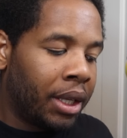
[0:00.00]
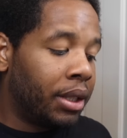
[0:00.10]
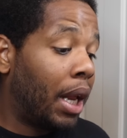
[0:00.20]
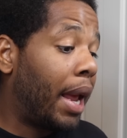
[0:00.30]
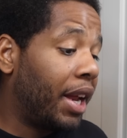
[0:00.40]

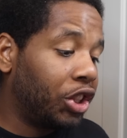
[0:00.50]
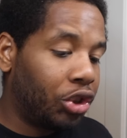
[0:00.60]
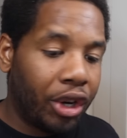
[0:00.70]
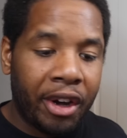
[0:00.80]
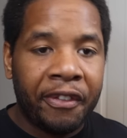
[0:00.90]

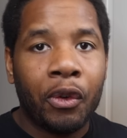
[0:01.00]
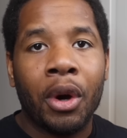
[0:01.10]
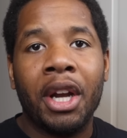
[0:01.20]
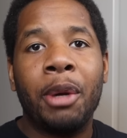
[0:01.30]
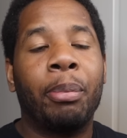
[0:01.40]
dandruff,
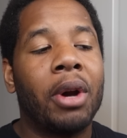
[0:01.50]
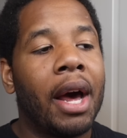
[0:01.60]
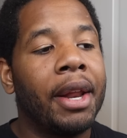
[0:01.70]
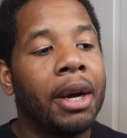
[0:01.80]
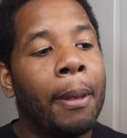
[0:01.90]
or any
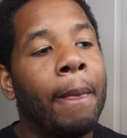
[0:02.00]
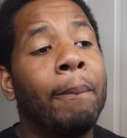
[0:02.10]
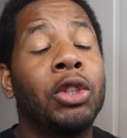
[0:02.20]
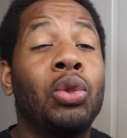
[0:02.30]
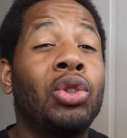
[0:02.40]
product,
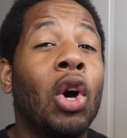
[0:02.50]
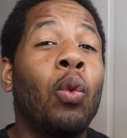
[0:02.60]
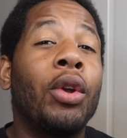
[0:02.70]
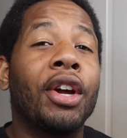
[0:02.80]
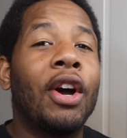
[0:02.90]
but you
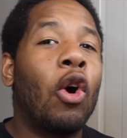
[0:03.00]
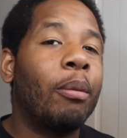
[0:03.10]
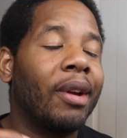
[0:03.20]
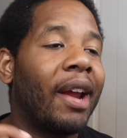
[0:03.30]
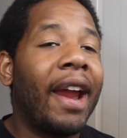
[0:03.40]
don't want to
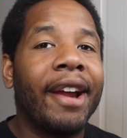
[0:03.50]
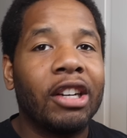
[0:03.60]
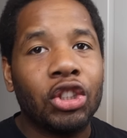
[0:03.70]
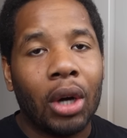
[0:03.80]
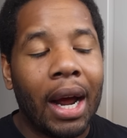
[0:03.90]
comb your hair
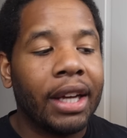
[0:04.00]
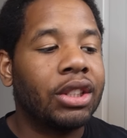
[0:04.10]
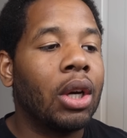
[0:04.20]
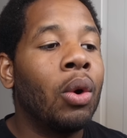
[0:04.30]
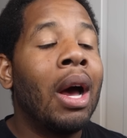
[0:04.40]
dry.
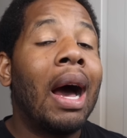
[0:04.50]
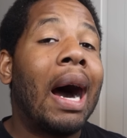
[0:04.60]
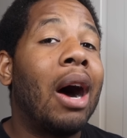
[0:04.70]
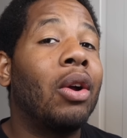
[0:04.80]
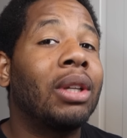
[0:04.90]
So
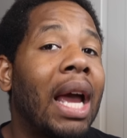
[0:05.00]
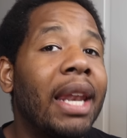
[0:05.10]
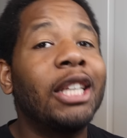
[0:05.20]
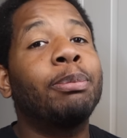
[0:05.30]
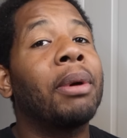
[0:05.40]
I'll
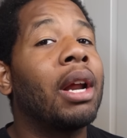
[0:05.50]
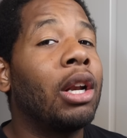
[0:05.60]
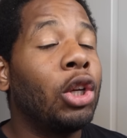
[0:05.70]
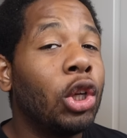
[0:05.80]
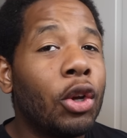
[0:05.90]
lightly spray a
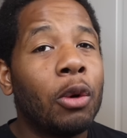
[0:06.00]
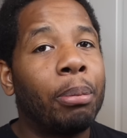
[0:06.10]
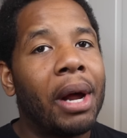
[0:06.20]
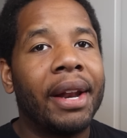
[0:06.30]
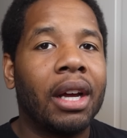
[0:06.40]
little
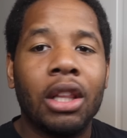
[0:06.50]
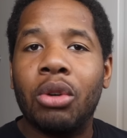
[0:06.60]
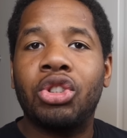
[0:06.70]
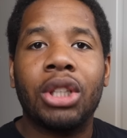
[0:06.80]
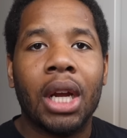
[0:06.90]
product, a
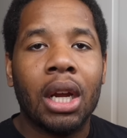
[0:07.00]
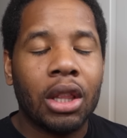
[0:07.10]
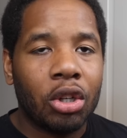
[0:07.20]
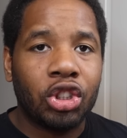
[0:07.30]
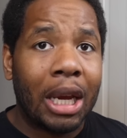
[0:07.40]
little
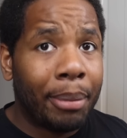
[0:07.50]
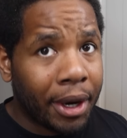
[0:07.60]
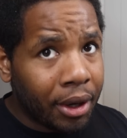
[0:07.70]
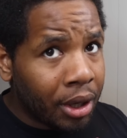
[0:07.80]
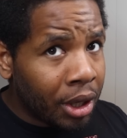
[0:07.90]
shea
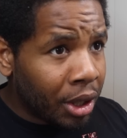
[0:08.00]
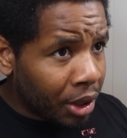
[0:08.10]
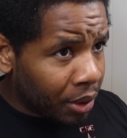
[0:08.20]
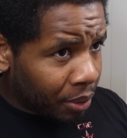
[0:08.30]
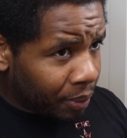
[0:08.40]
butter,
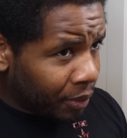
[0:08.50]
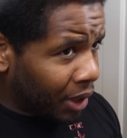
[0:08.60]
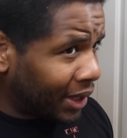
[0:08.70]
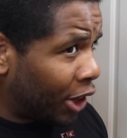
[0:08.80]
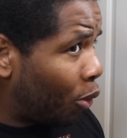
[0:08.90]

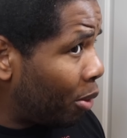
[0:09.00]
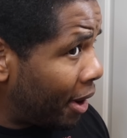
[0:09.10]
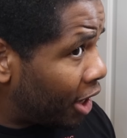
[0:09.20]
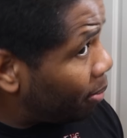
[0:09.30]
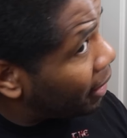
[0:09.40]
because I don't want
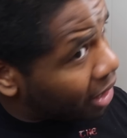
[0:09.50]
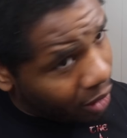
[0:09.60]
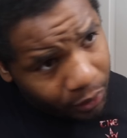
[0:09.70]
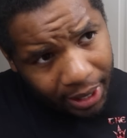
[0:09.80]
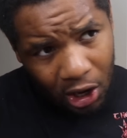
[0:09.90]
my hair to break
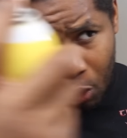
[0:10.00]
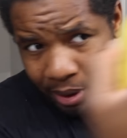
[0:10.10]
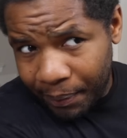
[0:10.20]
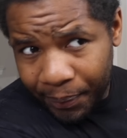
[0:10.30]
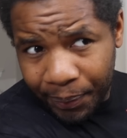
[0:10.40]
off when I comb it.